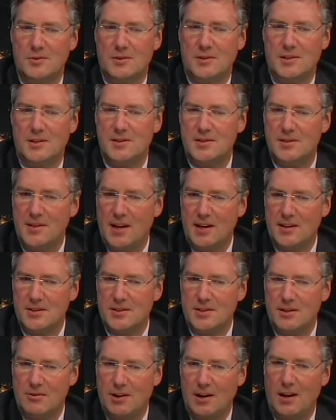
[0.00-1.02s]

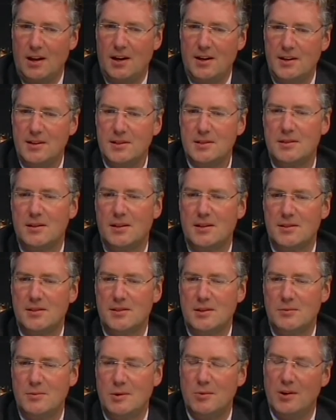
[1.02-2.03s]
consents are aligned, and
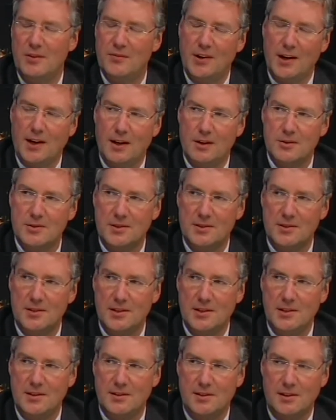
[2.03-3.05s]
so we work very
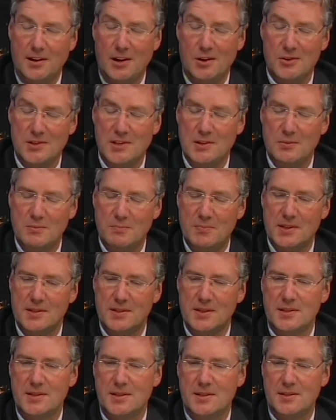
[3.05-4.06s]
closely with
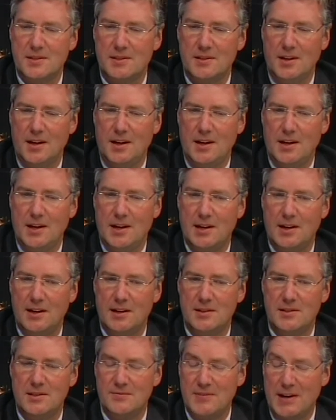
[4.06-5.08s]
businesses,
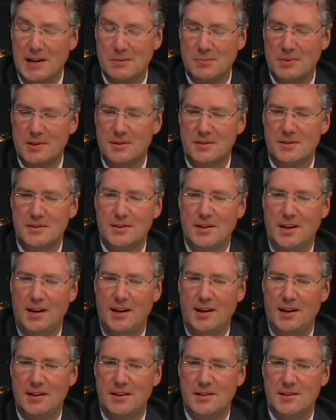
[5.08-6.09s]
developers,
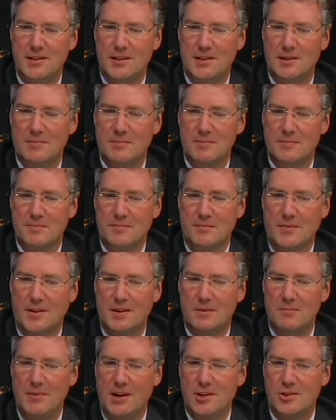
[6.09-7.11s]
and
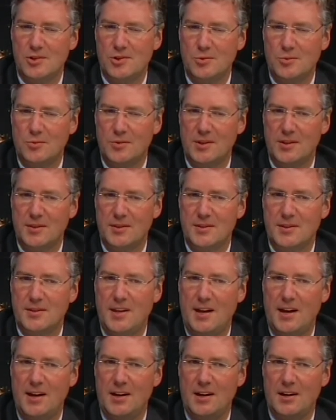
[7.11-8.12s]
making sure that
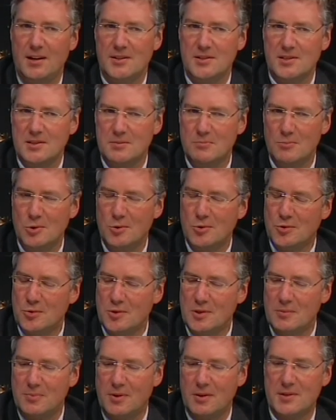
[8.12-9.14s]
they are smooth through
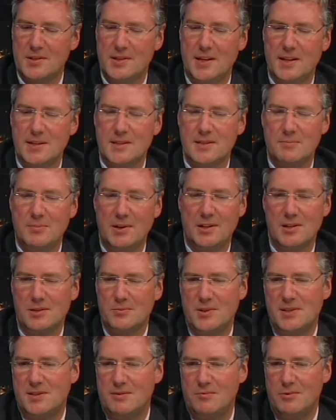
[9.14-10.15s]
the process, because
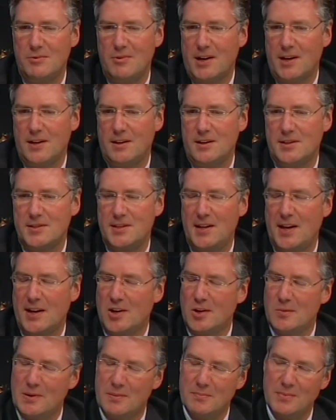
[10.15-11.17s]
we recognise the
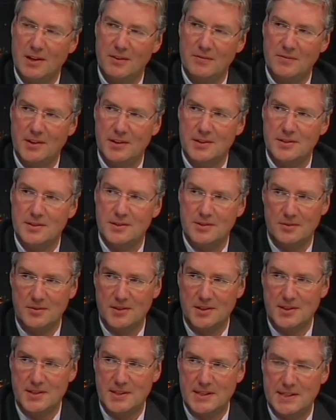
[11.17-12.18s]
economic benefit to
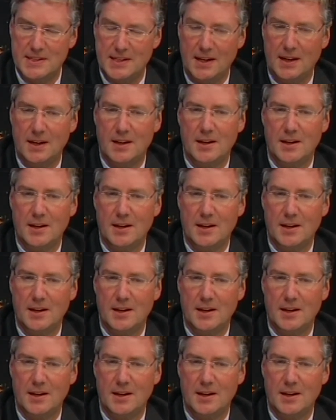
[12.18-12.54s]
the city.